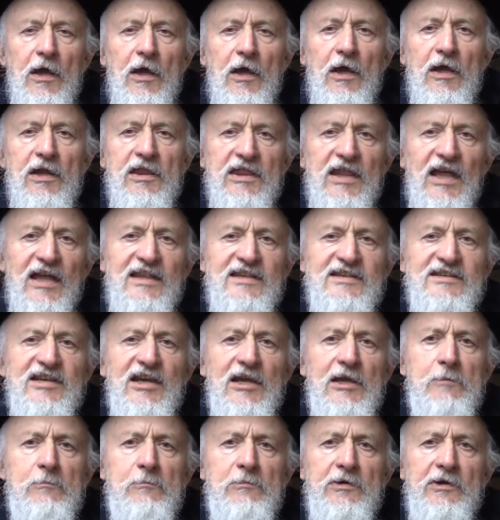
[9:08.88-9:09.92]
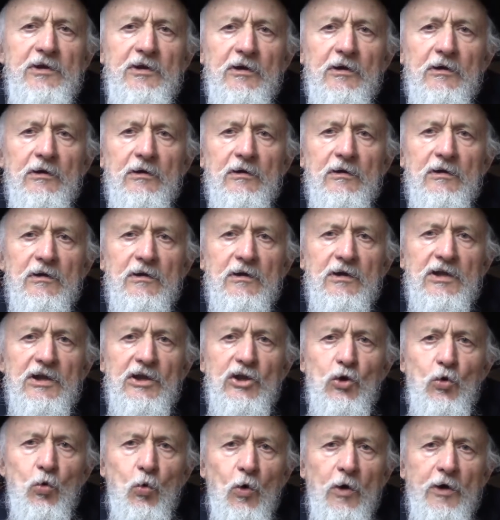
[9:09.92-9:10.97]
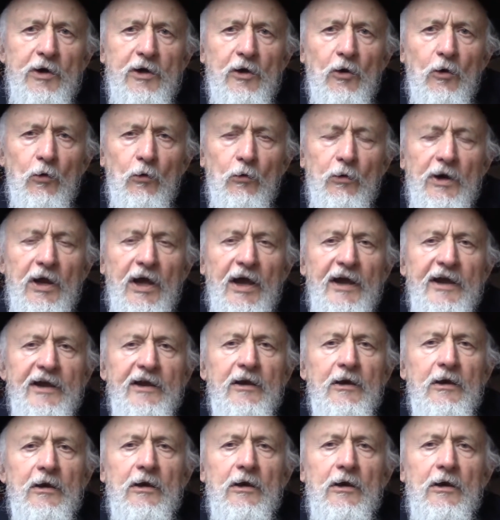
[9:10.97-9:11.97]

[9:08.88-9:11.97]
In that same year, 2009,